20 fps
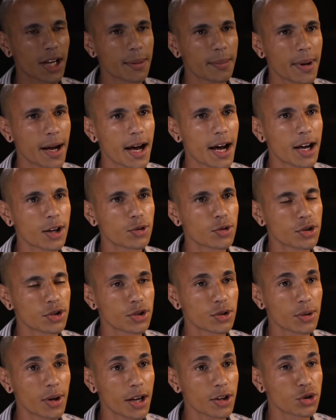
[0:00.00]
at home.
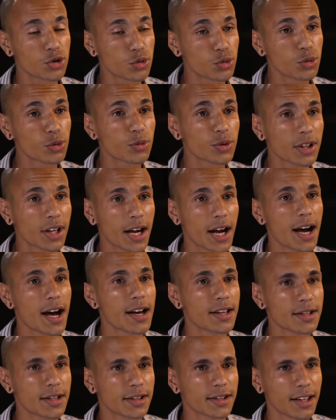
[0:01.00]
Today I
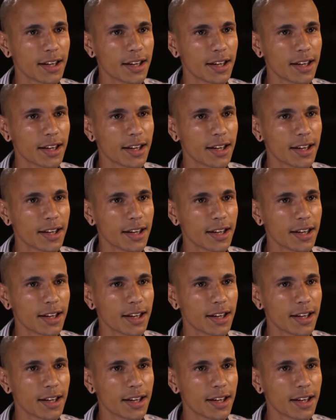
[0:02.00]
don't